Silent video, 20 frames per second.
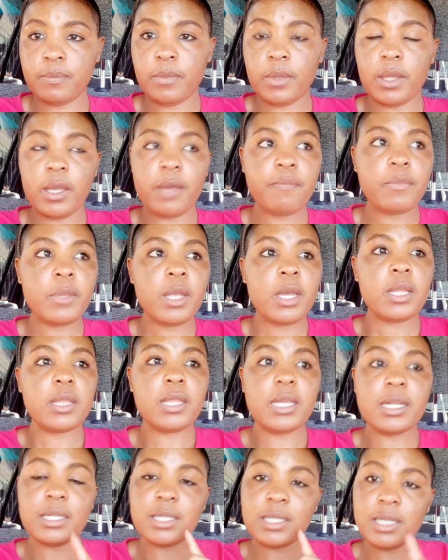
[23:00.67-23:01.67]
Ne?
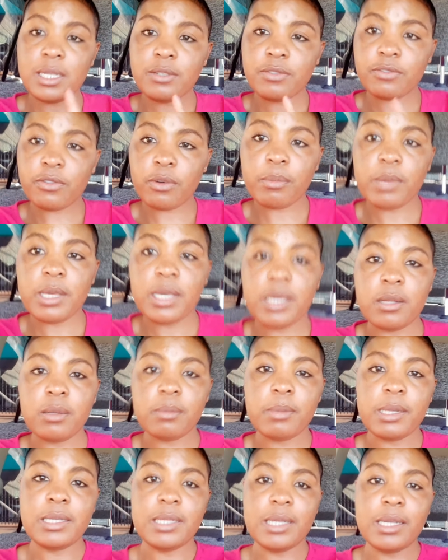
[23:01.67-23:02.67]
That is it from me,
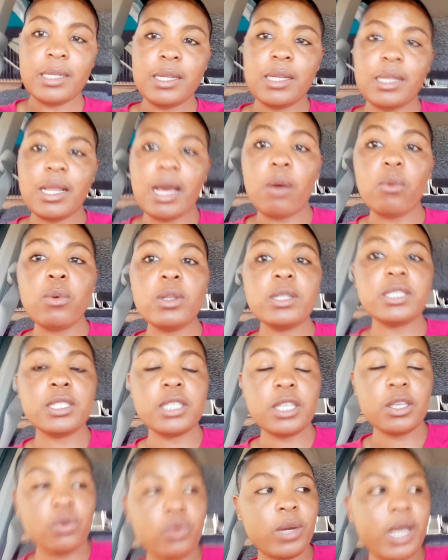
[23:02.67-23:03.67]
Hilma Daniel. I will
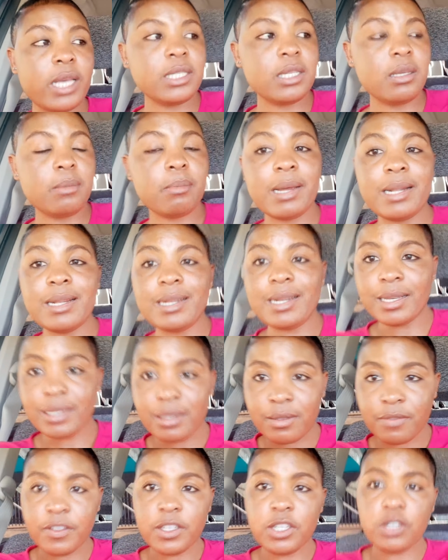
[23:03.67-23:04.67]
see you guys in my
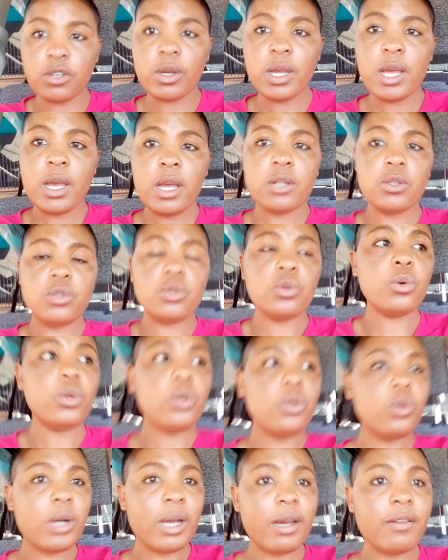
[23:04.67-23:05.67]
next video. Do
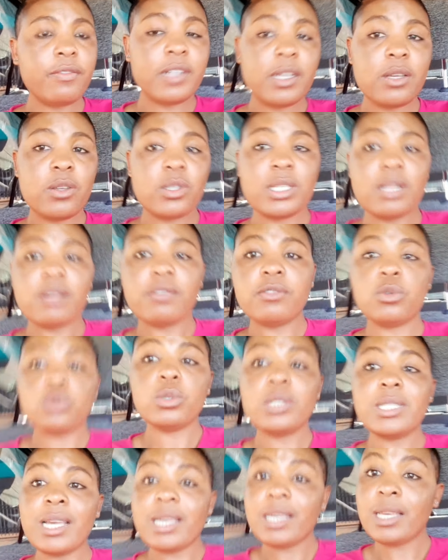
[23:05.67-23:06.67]
look after yourself. Do
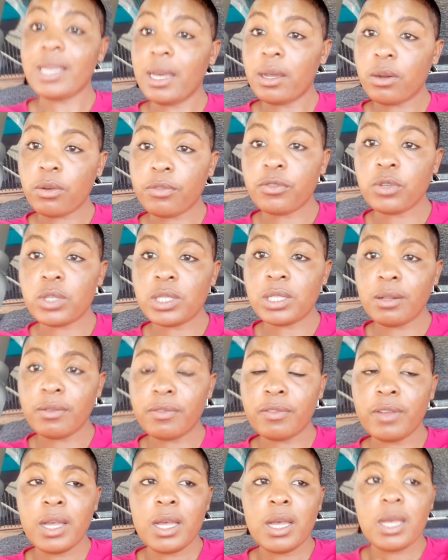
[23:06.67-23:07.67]
take care of
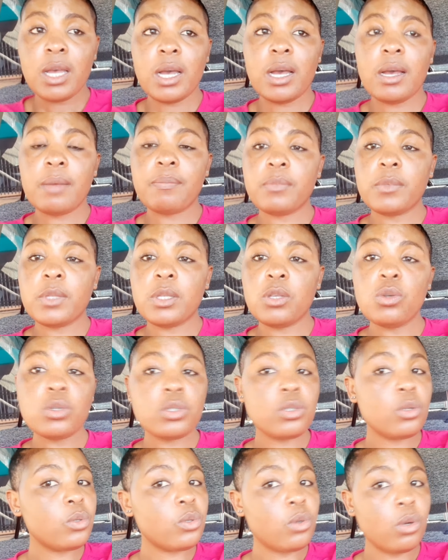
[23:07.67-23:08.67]
yourself. Use
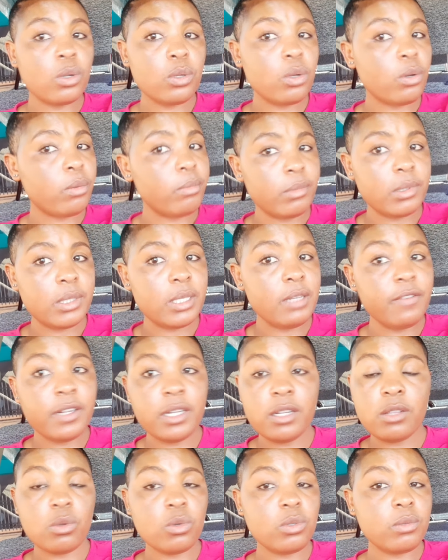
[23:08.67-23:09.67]
those condoms, even
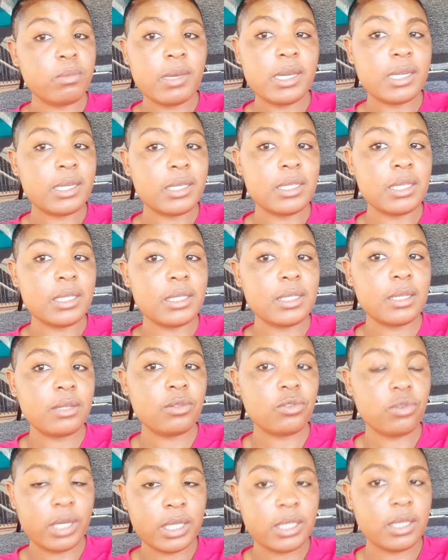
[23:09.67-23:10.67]
in those marriages.
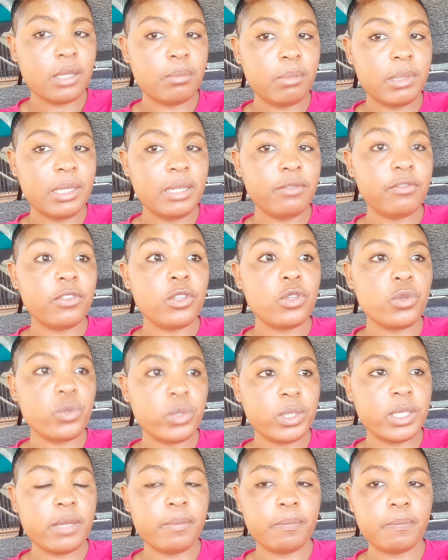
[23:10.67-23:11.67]
Trust and believe,
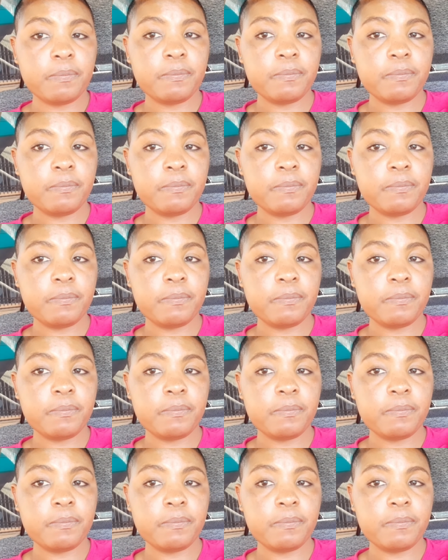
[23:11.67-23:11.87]
use them.